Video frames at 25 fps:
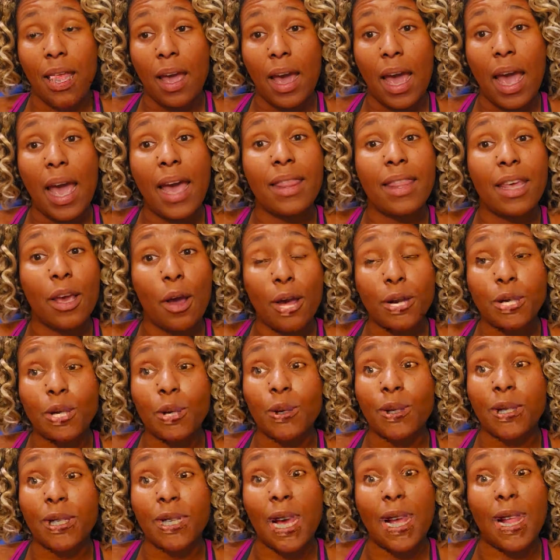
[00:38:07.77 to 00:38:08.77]
and they also
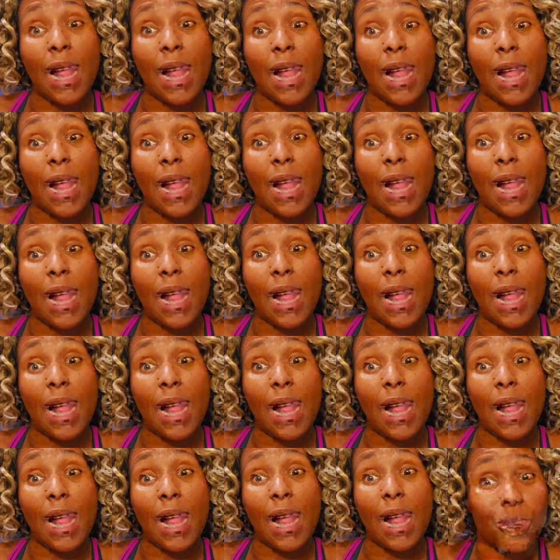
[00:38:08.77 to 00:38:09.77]
said, "I think she's
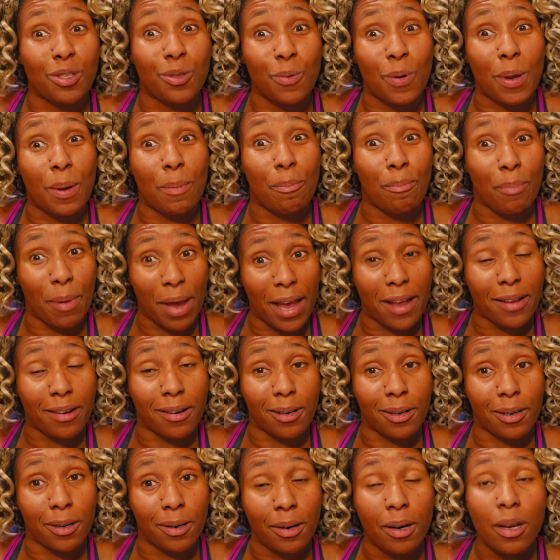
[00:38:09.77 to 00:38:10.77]
actually doing
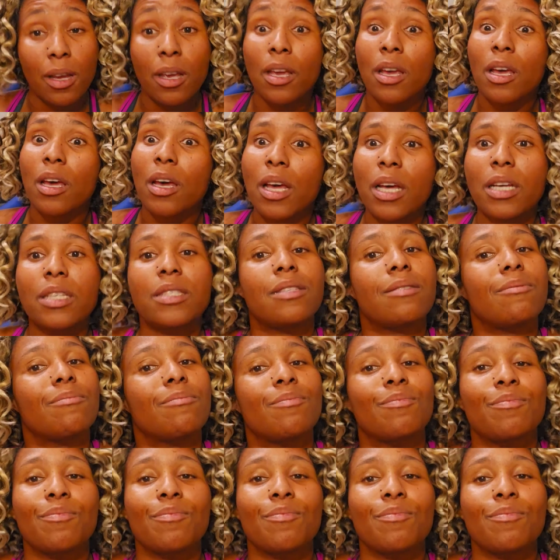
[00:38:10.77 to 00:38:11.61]
better," because